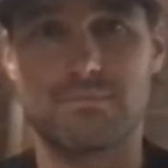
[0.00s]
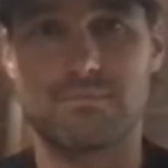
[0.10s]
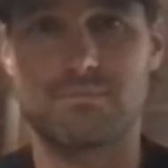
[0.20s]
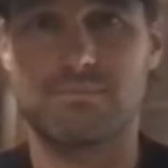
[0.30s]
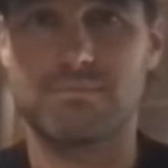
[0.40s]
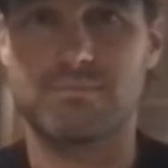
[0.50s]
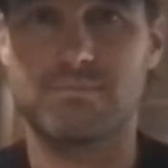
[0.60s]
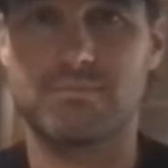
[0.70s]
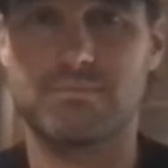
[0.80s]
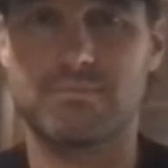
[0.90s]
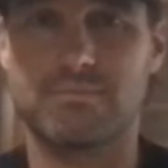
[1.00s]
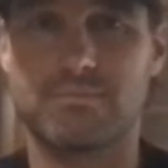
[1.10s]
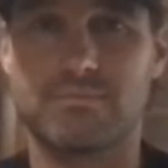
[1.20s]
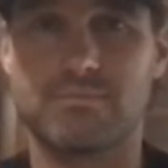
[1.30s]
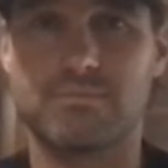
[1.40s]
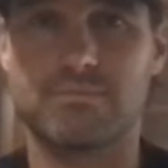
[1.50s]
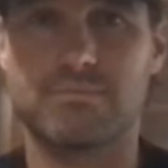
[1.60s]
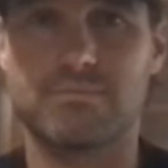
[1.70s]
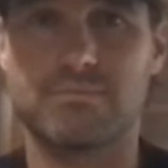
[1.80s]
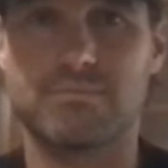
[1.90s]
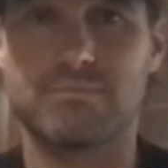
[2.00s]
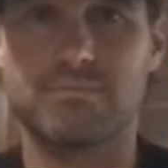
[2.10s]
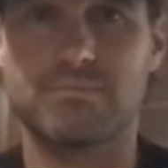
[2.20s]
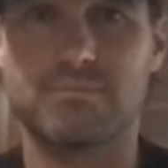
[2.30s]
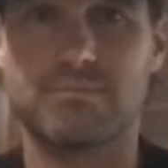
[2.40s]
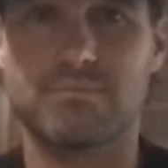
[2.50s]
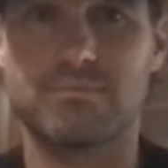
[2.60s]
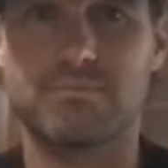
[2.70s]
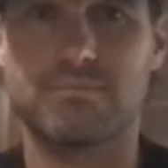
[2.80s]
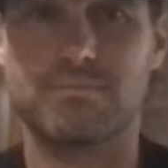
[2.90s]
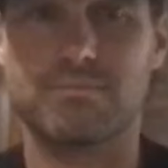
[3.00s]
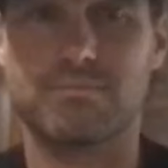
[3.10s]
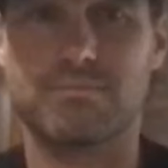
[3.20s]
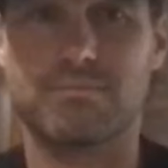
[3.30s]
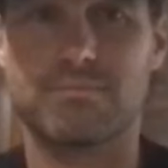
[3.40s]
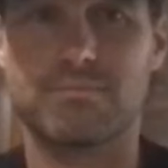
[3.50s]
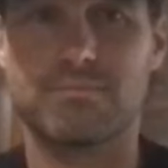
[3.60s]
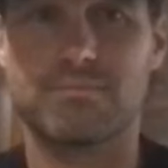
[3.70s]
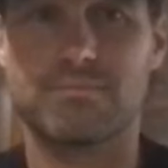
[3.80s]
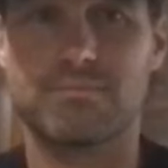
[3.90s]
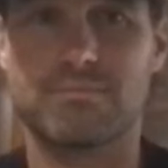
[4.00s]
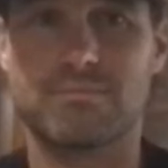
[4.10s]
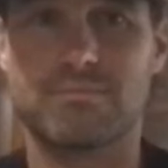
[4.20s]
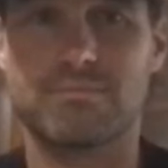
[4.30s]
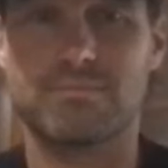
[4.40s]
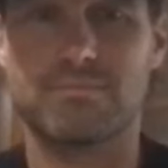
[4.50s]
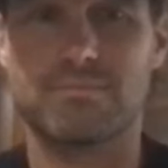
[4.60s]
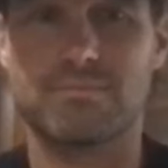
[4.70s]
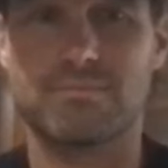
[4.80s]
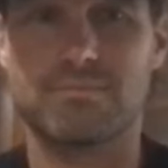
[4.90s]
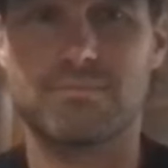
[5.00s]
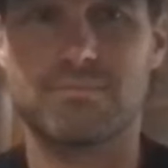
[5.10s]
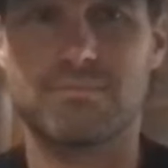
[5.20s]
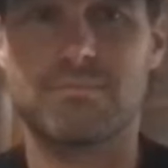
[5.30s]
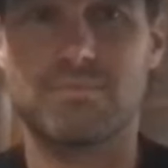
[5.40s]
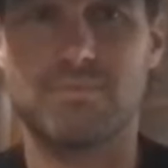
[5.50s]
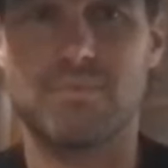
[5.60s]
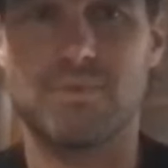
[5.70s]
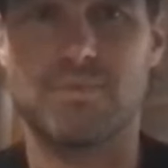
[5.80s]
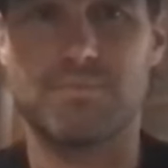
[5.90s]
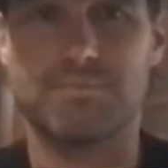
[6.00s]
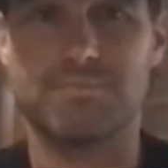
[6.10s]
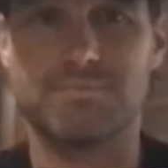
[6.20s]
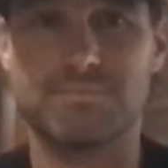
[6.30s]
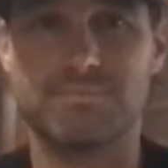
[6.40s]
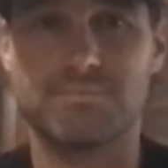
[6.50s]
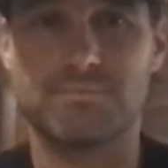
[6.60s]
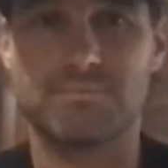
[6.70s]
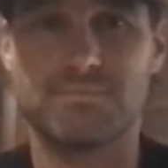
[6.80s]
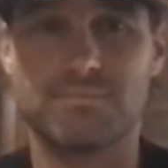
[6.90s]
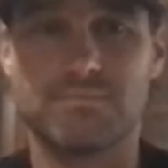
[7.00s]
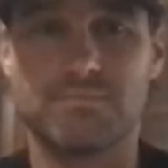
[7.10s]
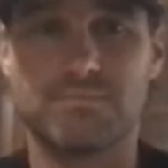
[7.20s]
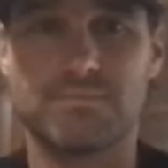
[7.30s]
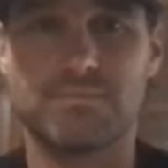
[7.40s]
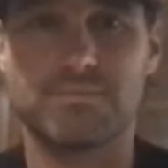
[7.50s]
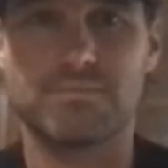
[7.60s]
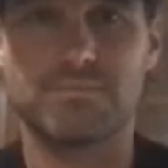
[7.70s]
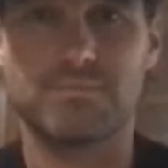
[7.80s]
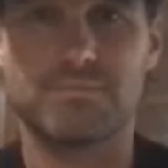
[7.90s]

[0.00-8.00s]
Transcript: This person isn't speaking.